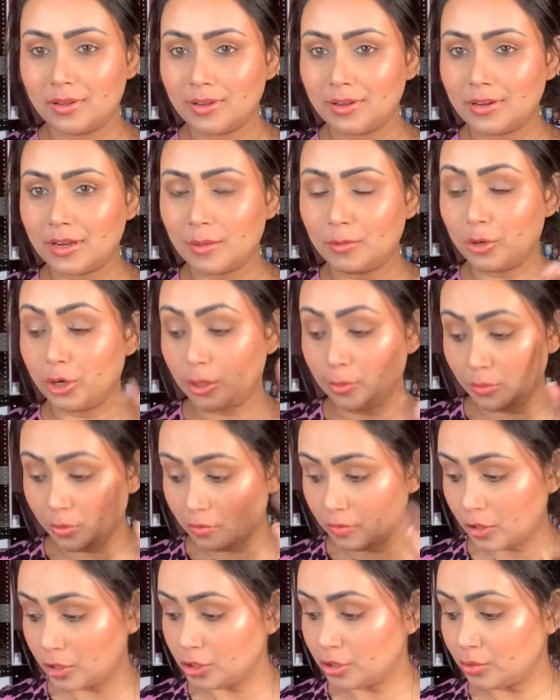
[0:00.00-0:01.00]
Now I'm going to move
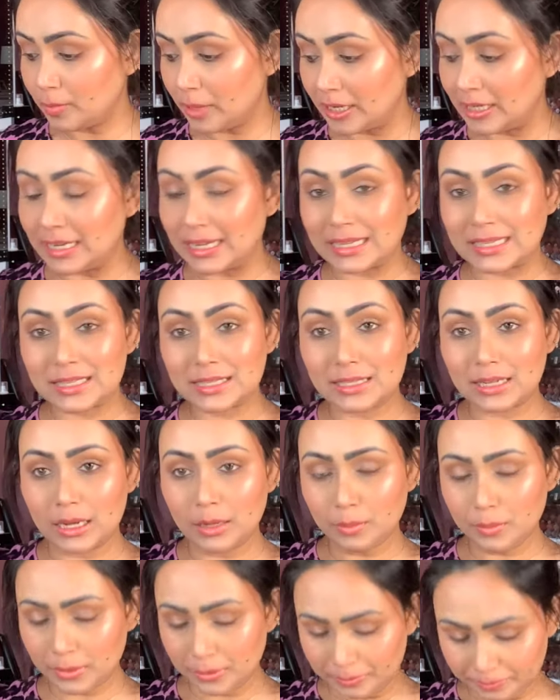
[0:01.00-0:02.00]
on to my next step.
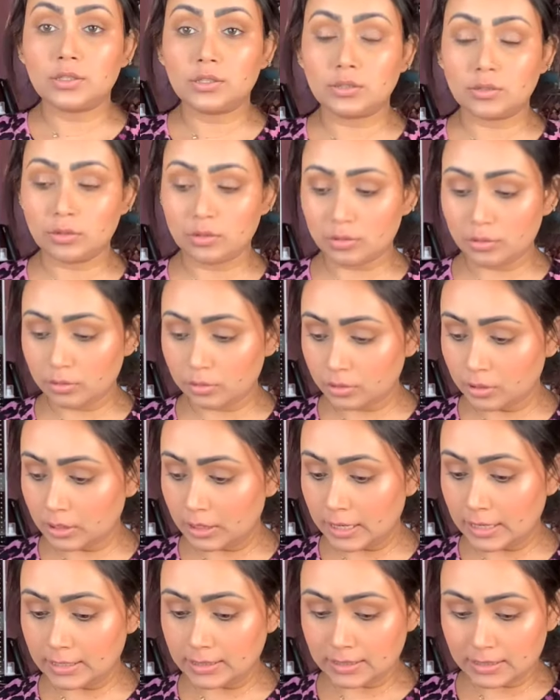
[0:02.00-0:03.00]
So the
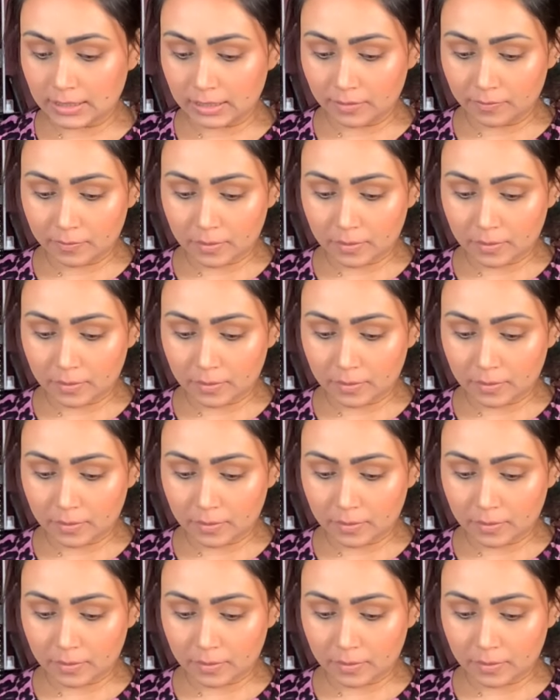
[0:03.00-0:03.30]
next step